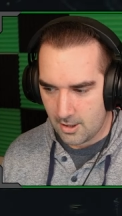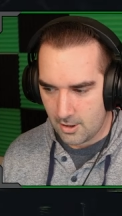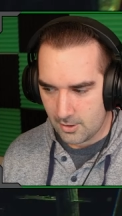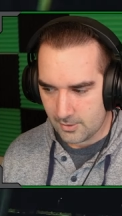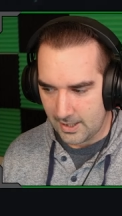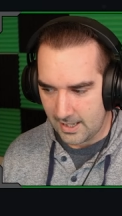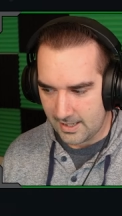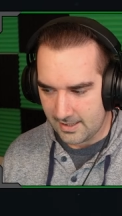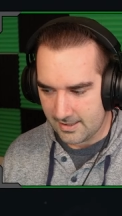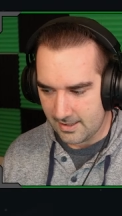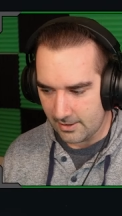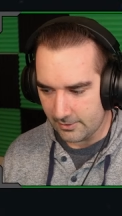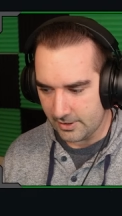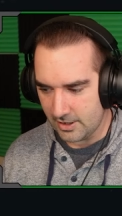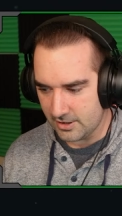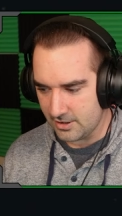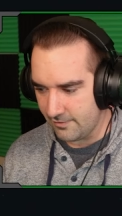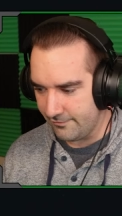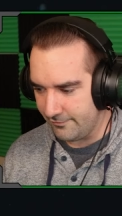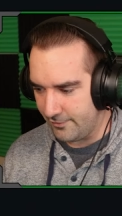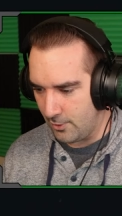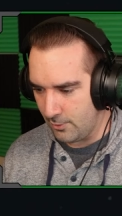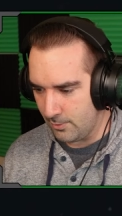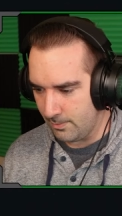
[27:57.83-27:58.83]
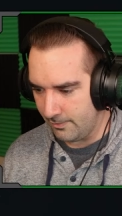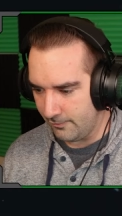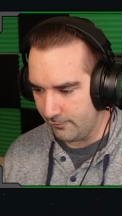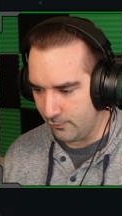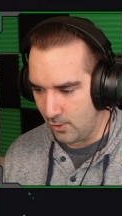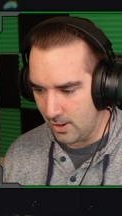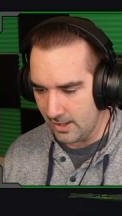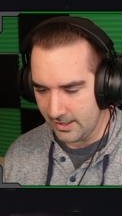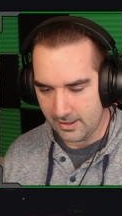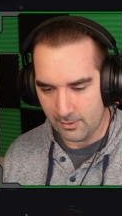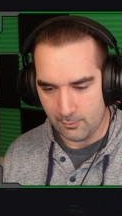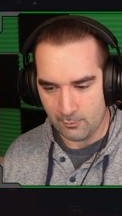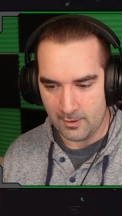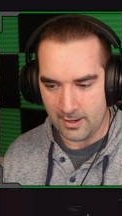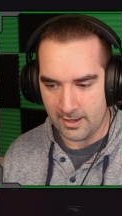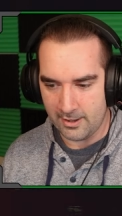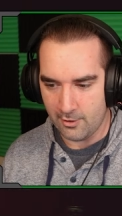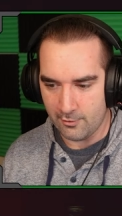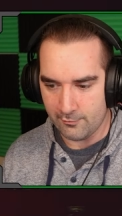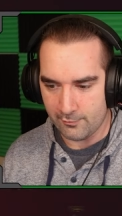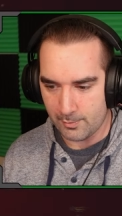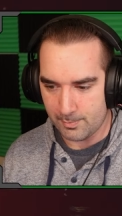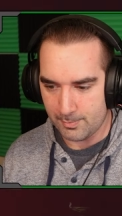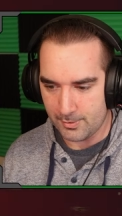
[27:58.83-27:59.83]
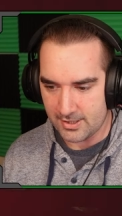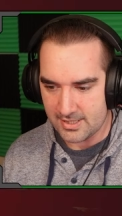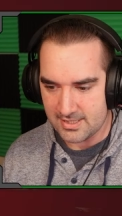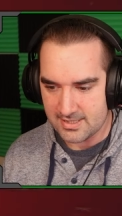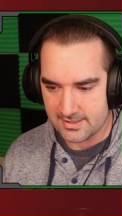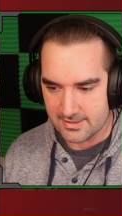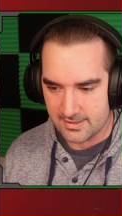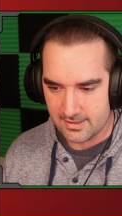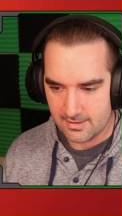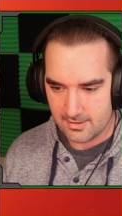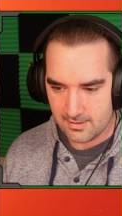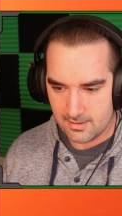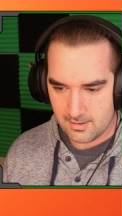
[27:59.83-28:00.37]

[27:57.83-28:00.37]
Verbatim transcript: Okay, now get the phone before I get ran over, please.